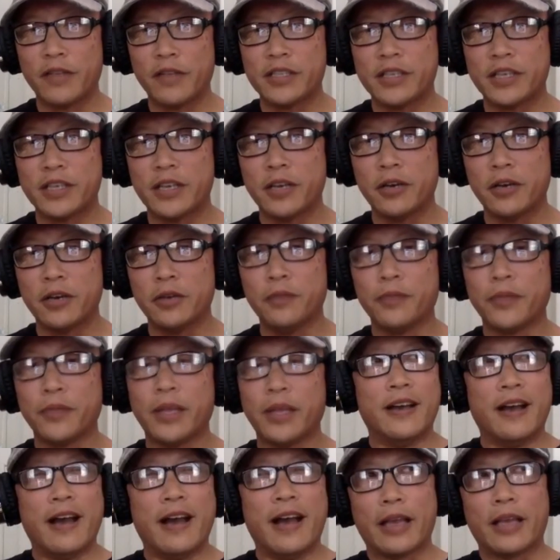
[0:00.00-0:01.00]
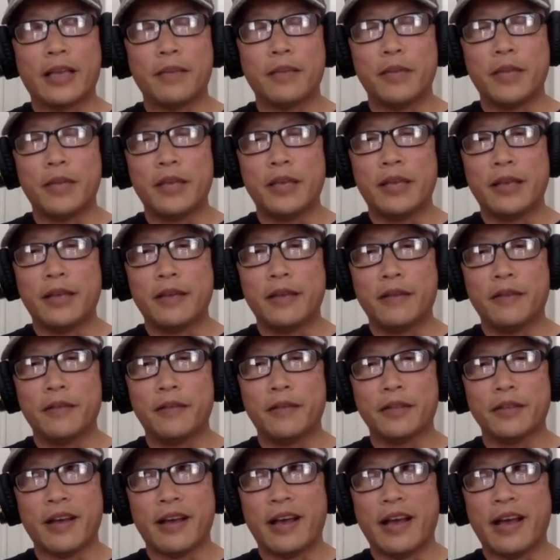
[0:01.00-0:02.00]
So I could be,
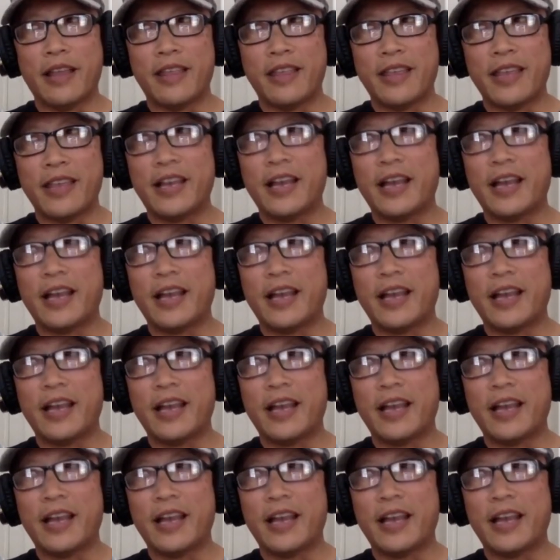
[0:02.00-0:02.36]
I think